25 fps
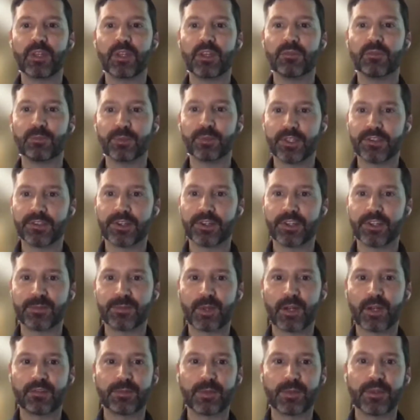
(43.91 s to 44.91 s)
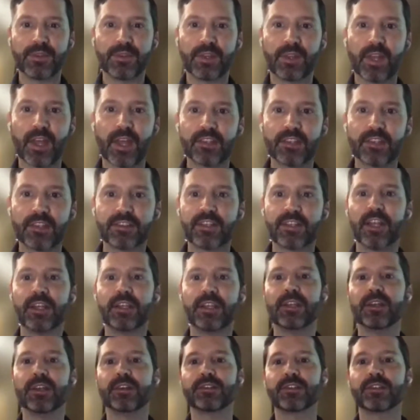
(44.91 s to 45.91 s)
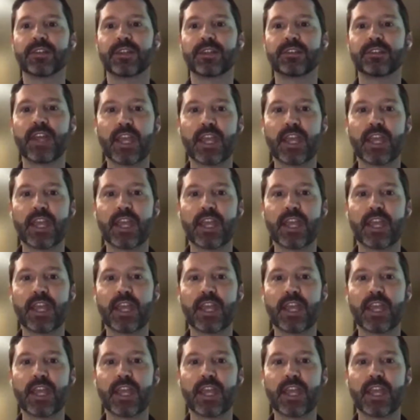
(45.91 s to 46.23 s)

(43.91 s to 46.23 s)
research, but I've spent the last 10 years in the